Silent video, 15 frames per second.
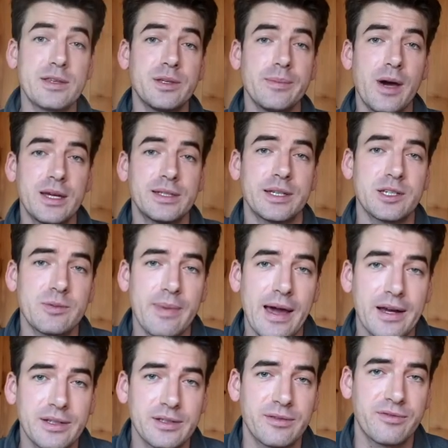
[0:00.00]
as you might
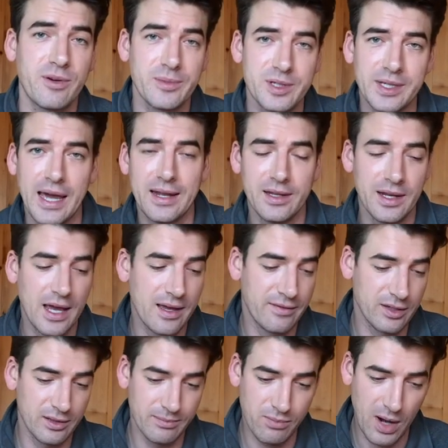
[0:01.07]
expect from a
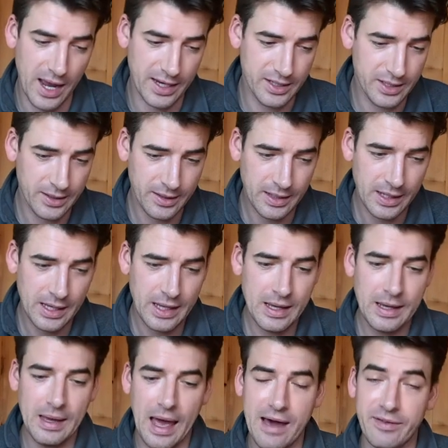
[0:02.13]
Scandinavian brand,
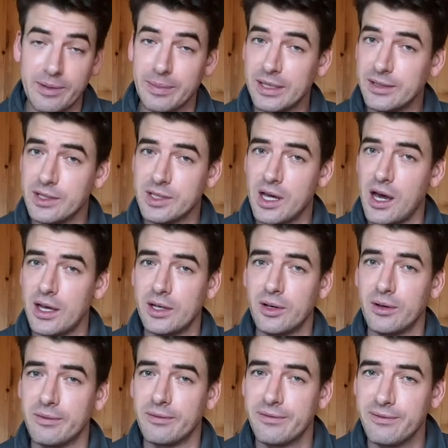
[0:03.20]
having been designed
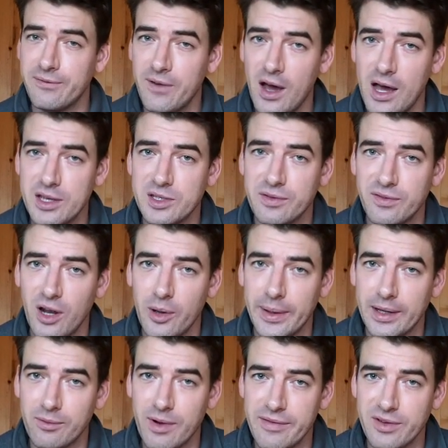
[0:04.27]
on
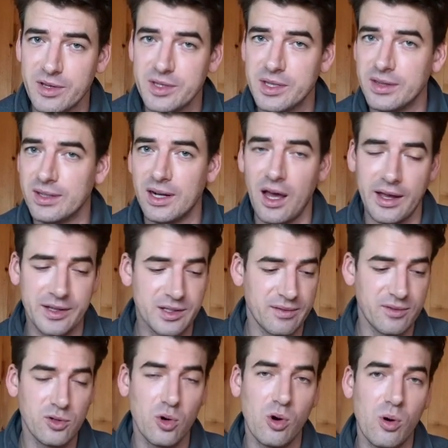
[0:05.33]
fast-flowing rivers in the likes of
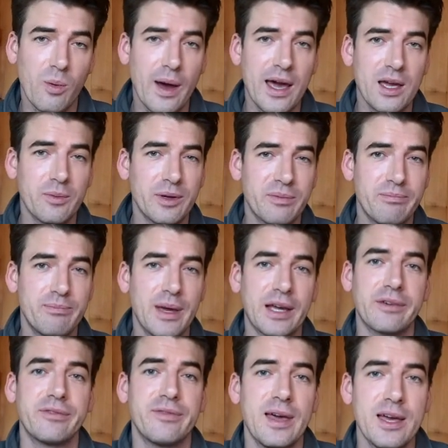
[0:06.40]
Norway with big
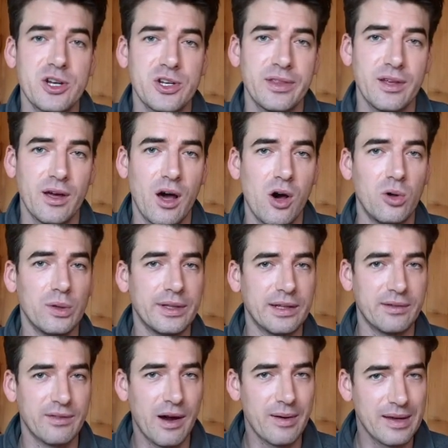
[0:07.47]
fish that hold
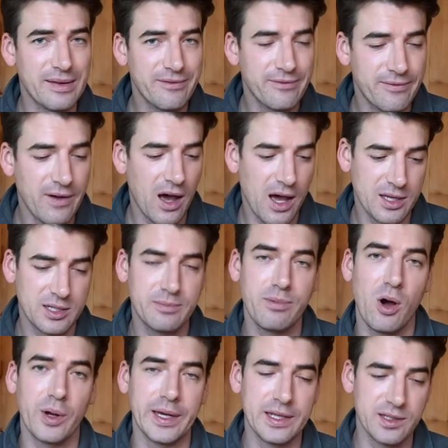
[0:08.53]
in very fast
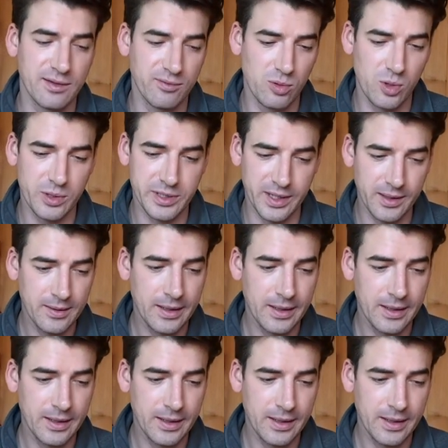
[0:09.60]
pockets of water,